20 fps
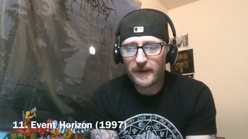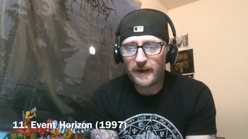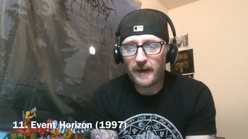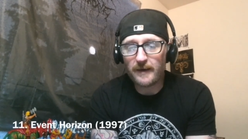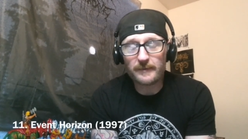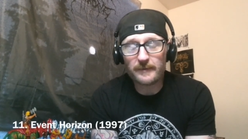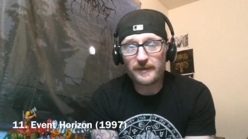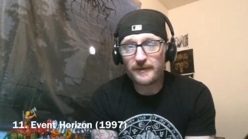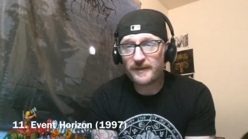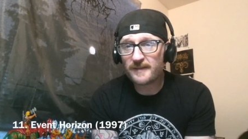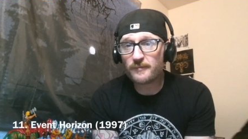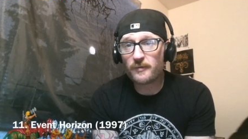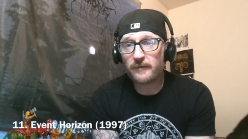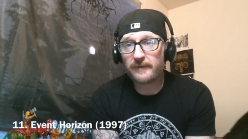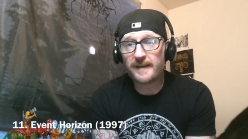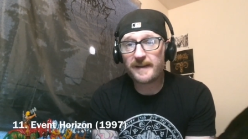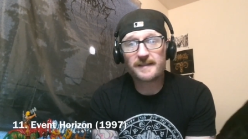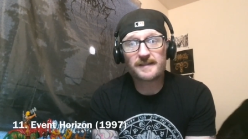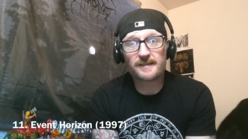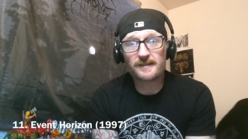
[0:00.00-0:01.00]
I mean, this
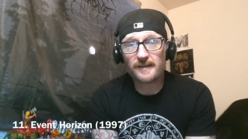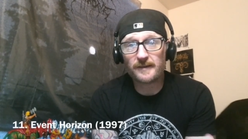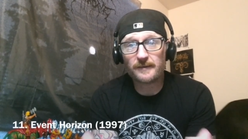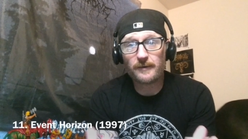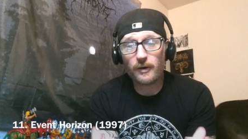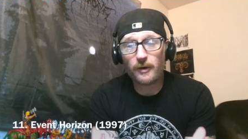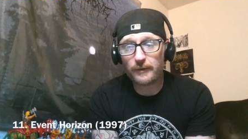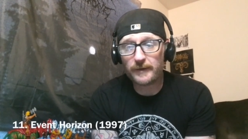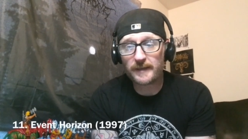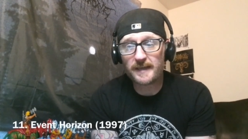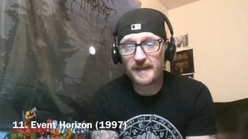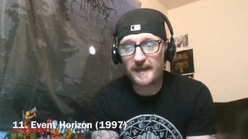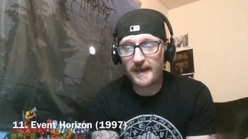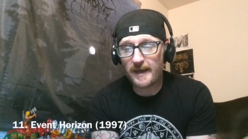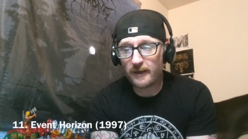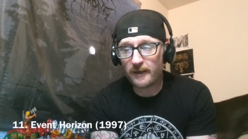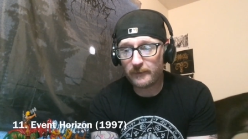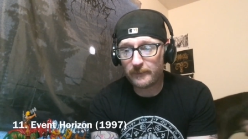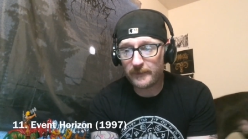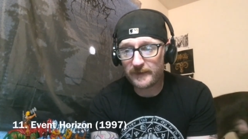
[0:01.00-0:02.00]
movie has the, all the key
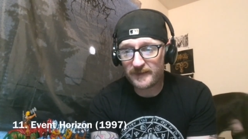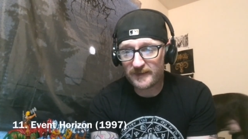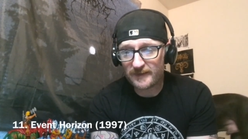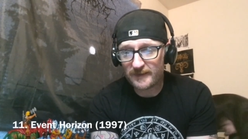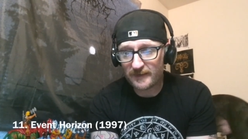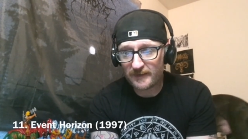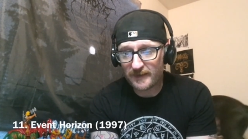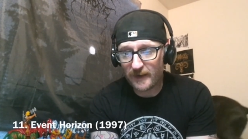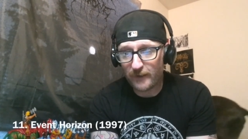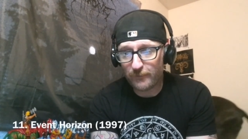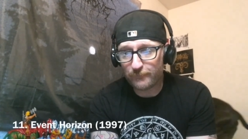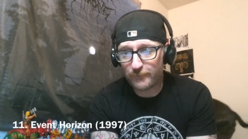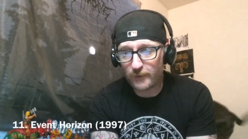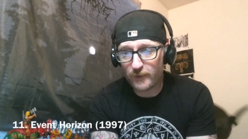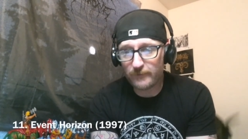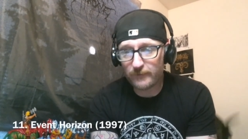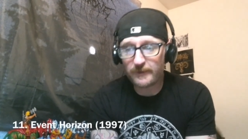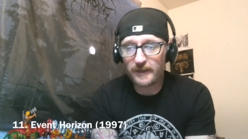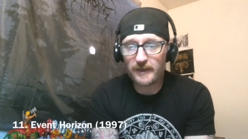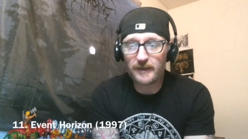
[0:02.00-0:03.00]
elements. It's got
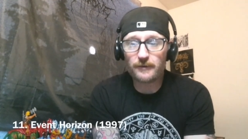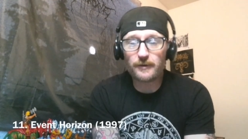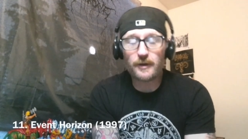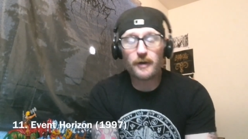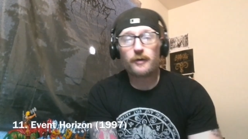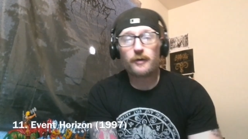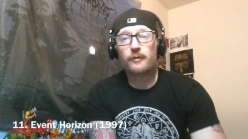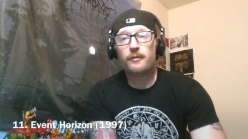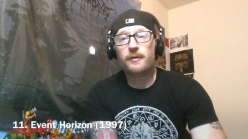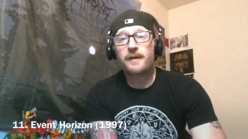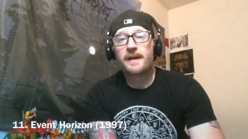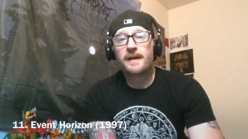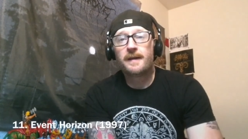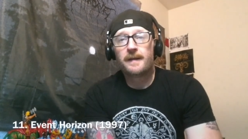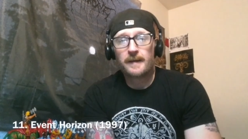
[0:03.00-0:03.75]
fear of the unknown,